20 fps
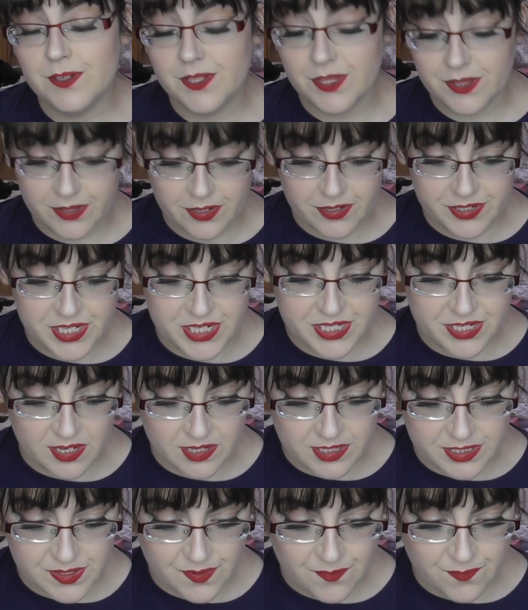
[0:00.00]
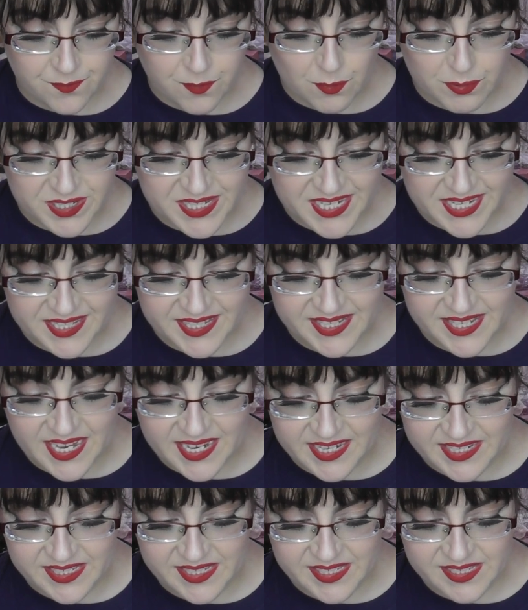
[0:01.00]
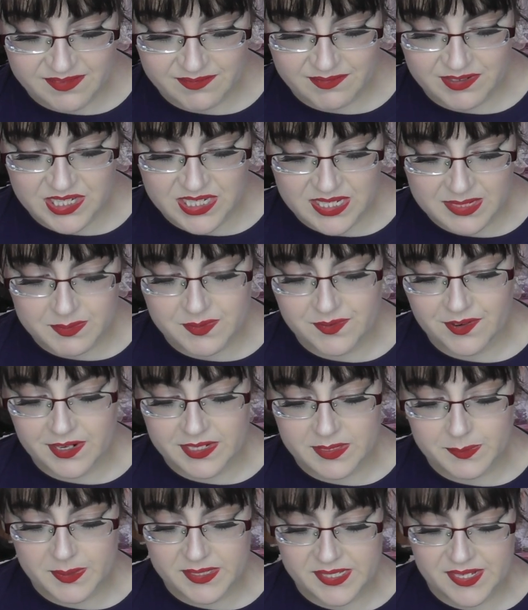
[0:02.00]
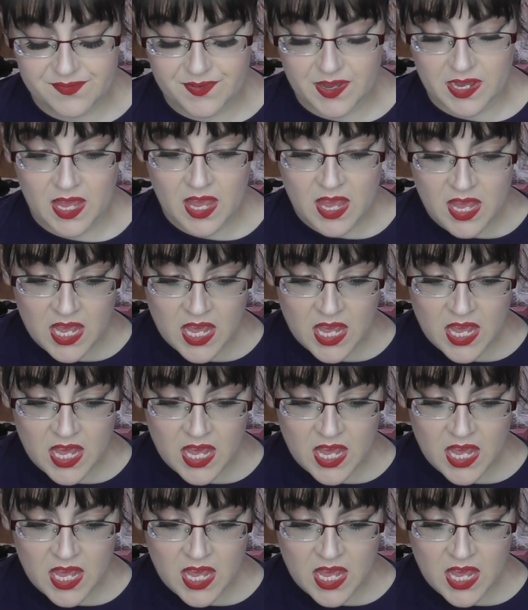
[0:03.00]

$30.14, which seems very specific.